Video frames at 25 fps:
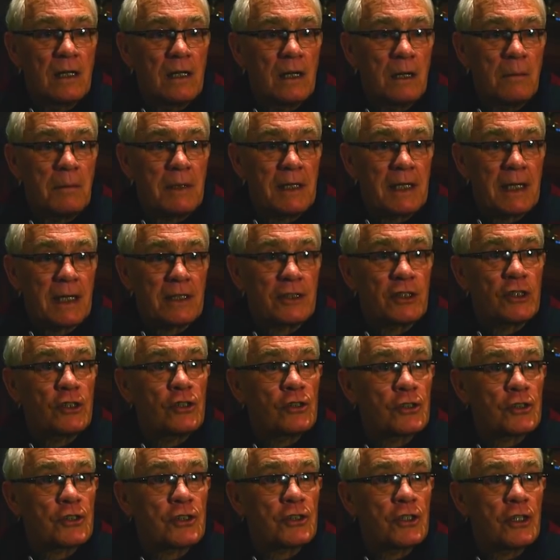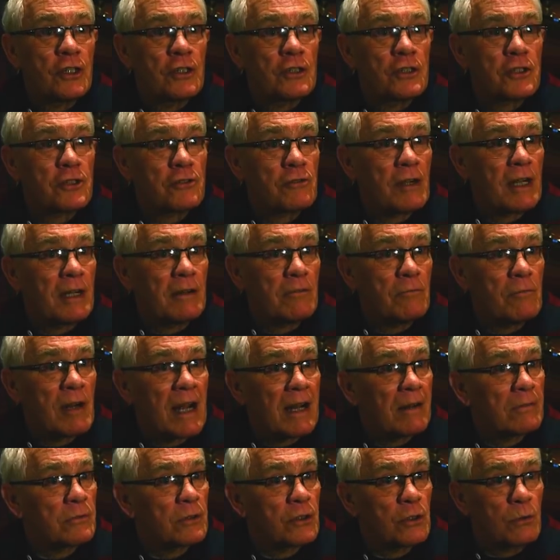and my dad just turned straight
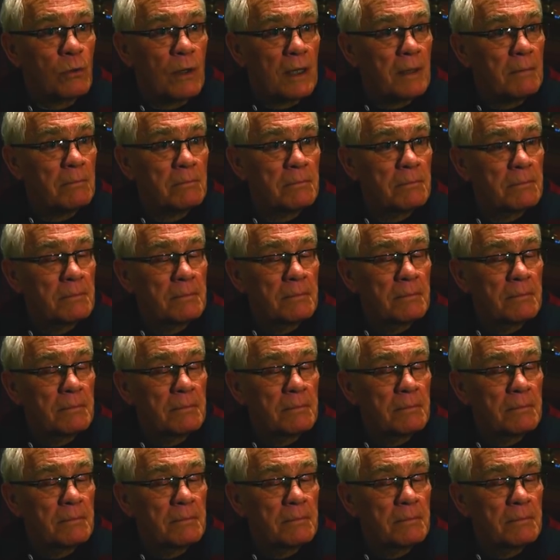round to him